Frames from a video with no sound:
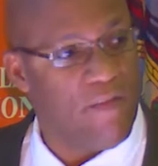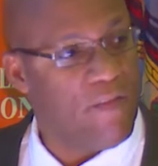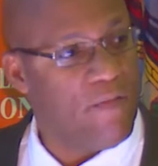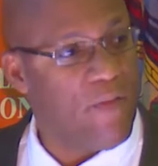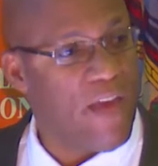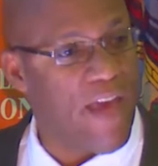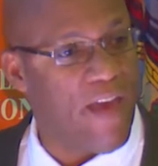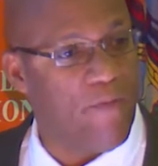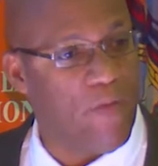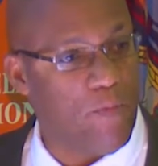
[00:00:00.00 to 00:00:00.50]

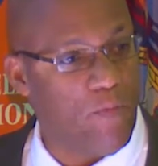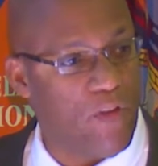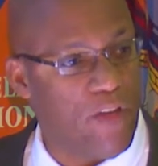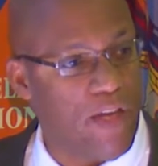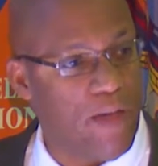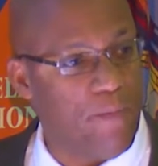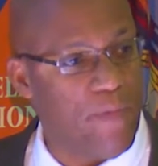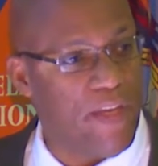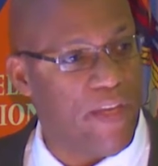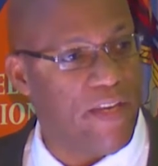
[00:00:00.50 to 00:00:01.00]
have people
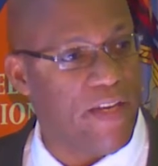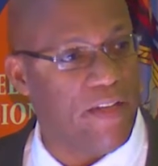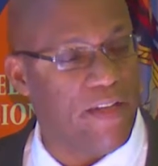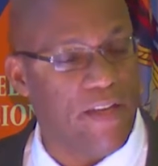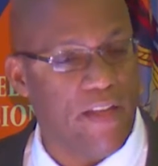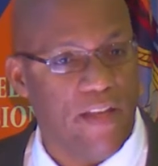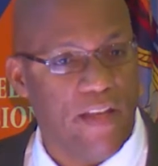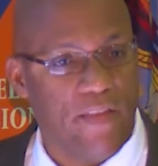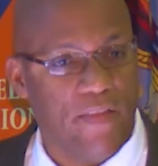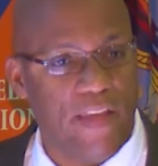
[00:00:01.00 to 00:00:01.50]
come in and
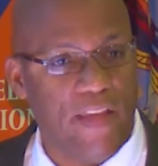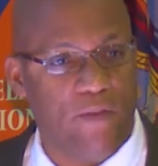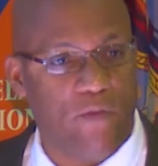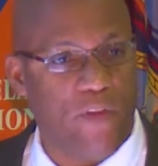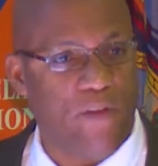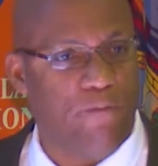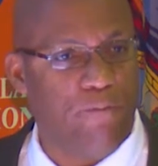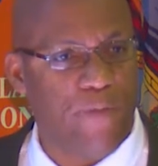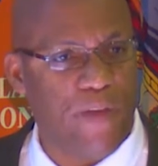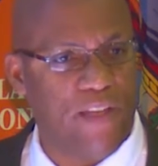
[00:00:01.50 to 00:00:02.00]

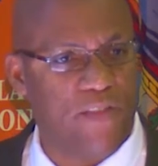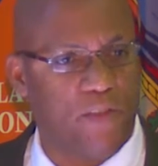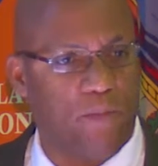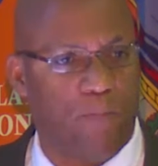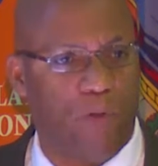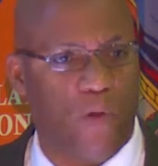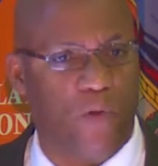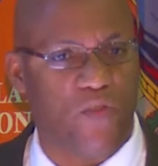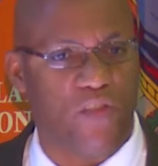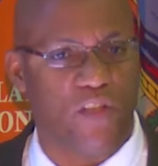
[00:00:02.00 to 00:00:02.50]
we'd fix the
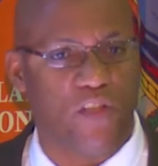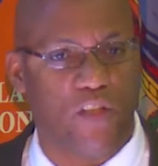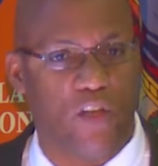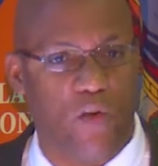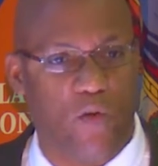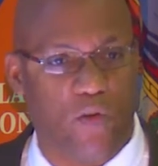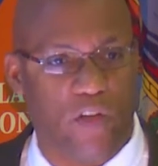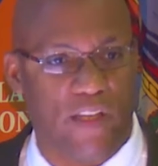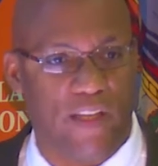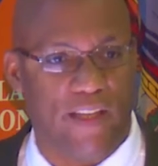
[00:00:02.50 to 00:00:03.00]
person
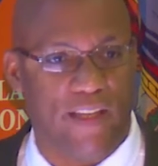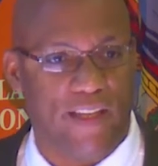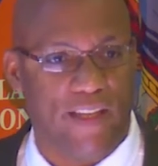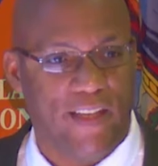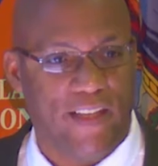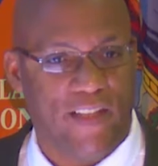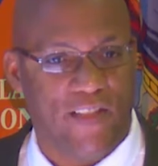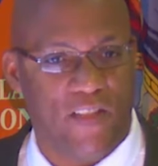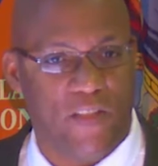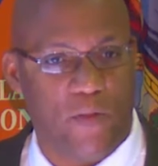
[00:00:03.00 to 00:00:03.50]
totally,
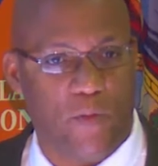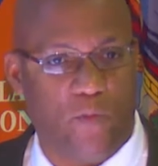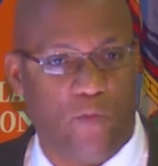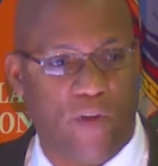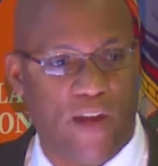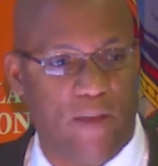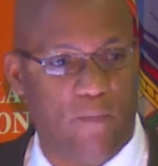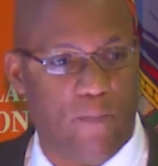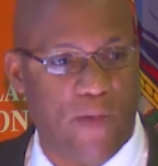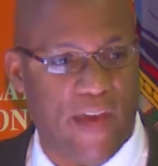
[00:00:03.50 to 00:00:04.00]
send them
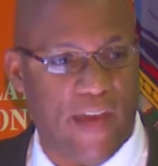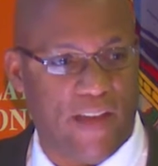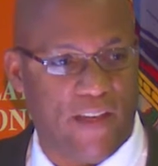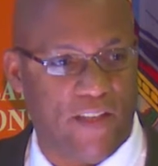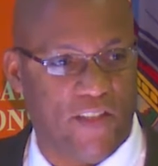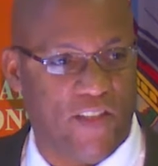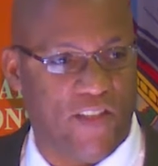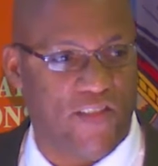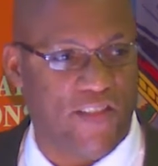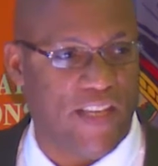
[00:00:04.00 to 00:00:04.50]
right back
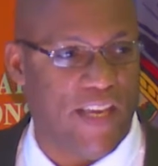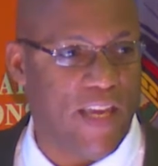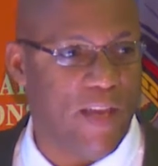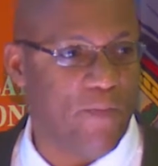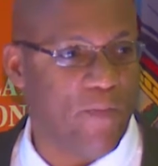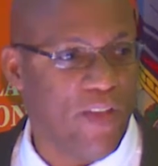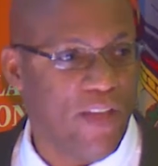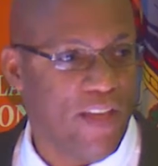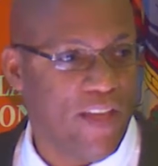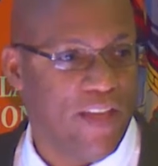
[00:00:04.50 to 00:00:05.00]
to the
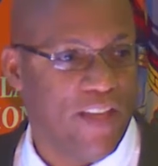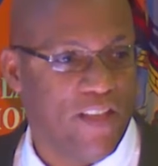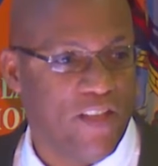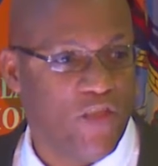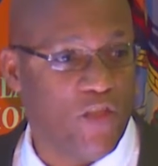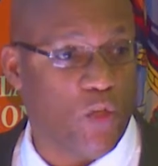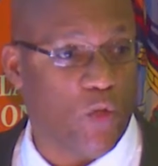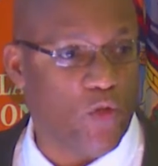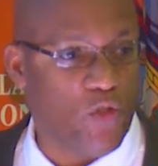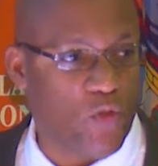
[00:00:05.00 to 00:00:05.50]
same
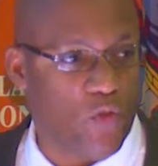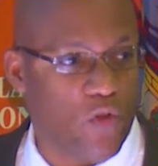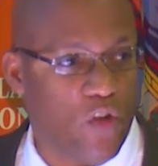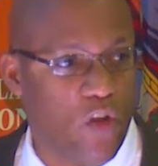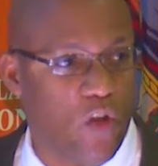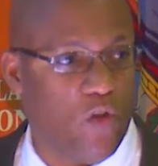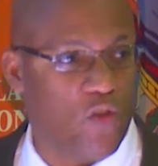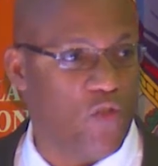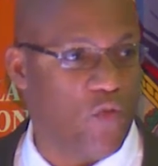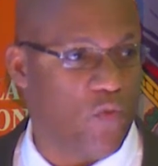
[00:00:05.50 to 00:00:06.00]
social,
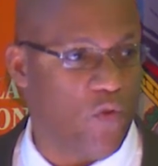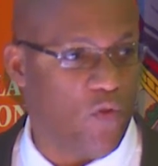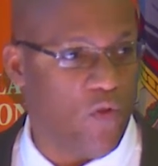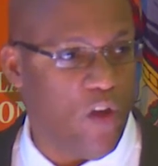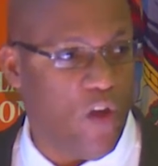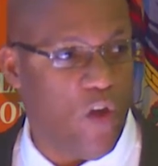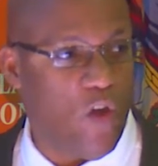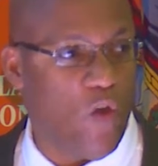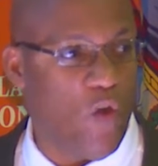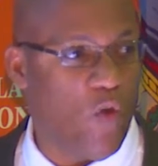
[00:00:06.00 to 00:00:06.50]
cultural,
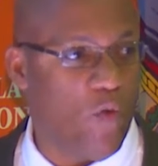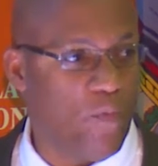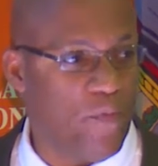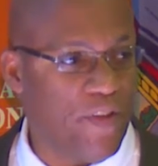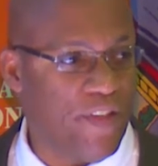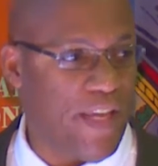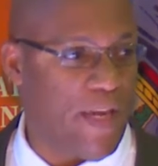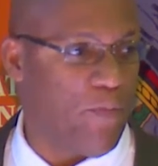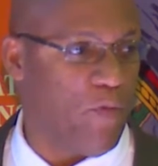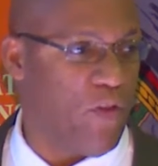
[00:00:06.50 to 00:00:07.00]
home,
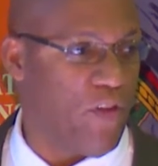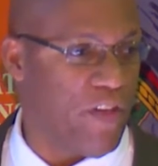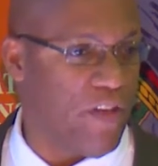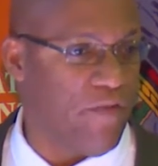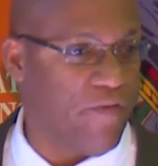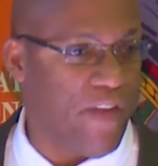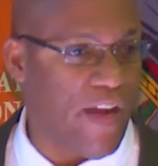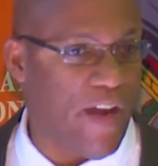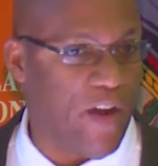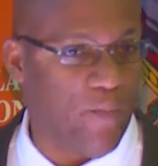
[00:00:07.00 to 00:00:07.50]
neighborhood
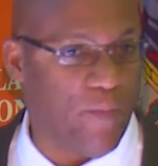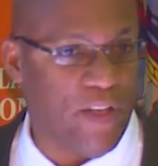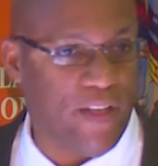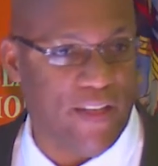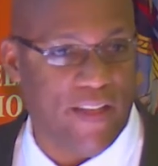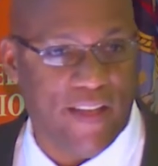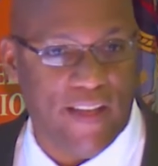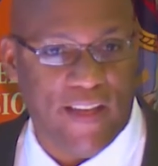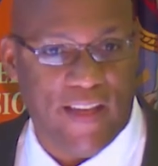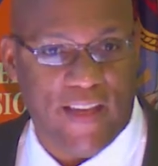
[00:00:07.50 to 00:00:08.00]
environment,
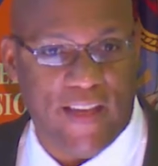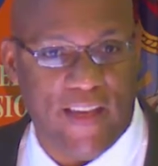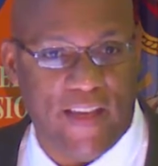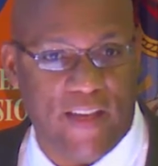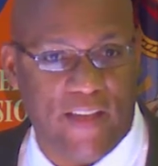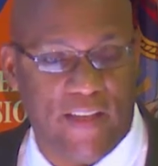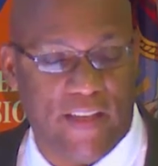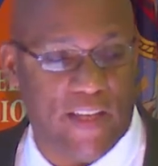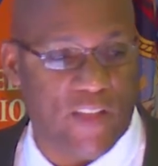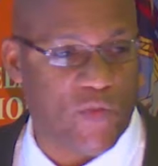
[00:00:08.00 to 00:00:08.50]

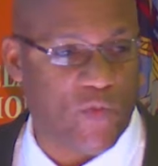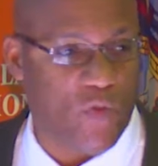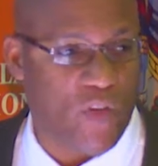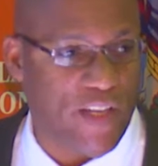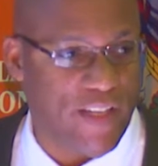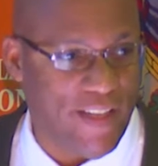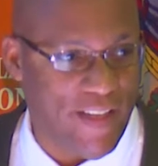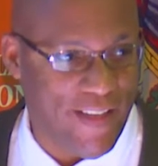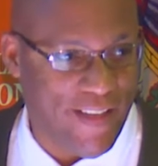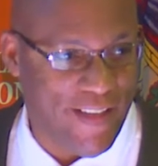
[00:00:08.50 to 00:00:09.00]
and guess what?